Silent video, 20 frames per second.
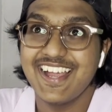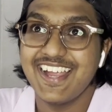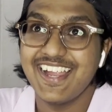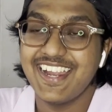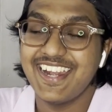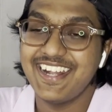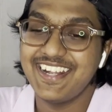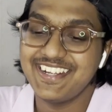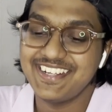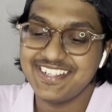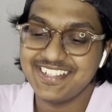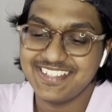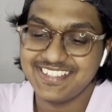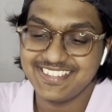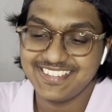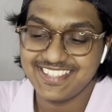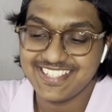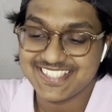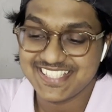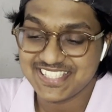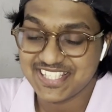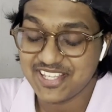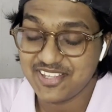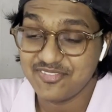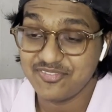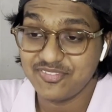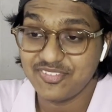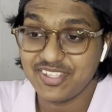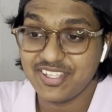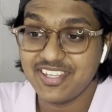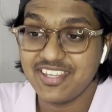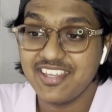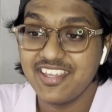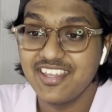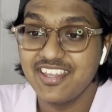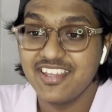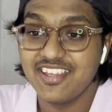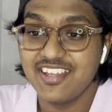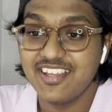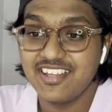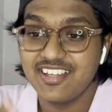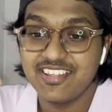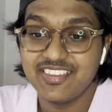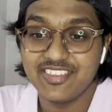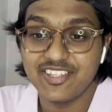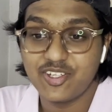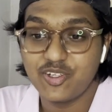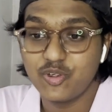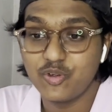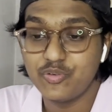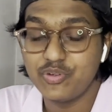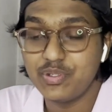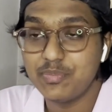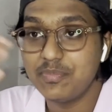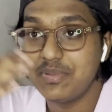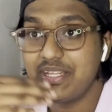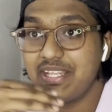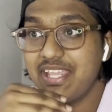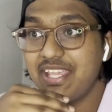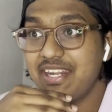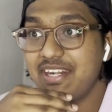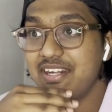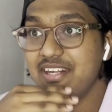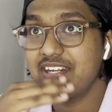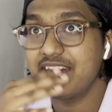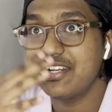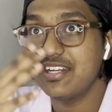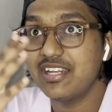And the same way the COVID began.